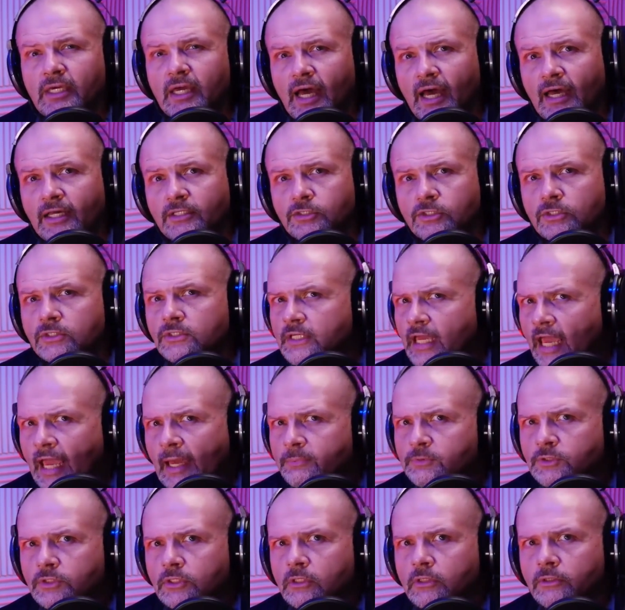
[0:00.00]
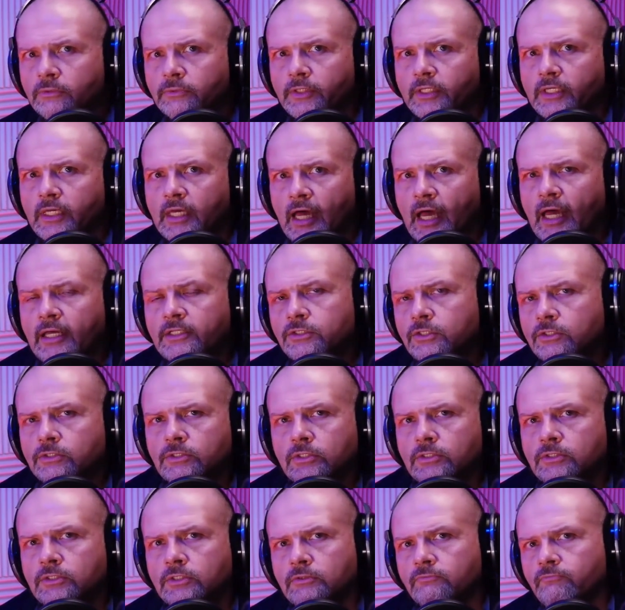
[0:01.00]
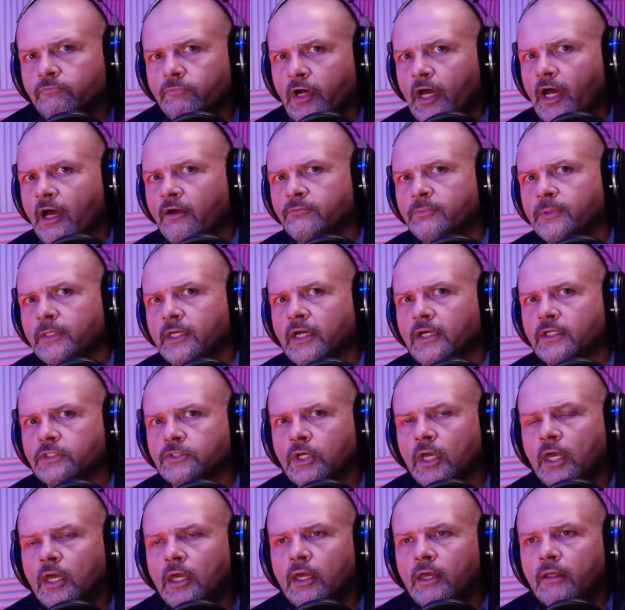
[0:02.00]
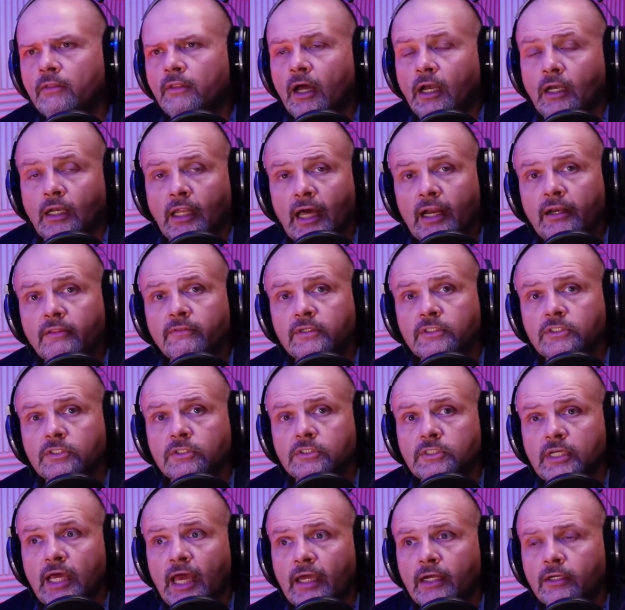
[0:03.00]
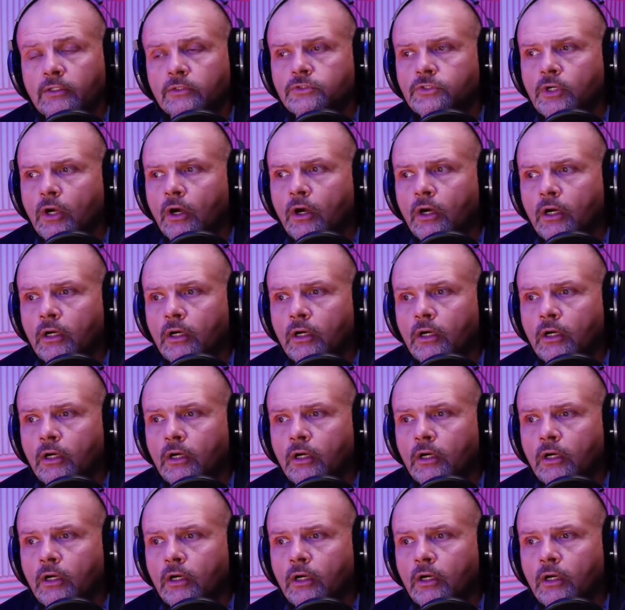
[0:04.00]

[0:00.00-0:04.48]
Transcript: Conscience, absolutely. Conscience is involved because a lot of these attackers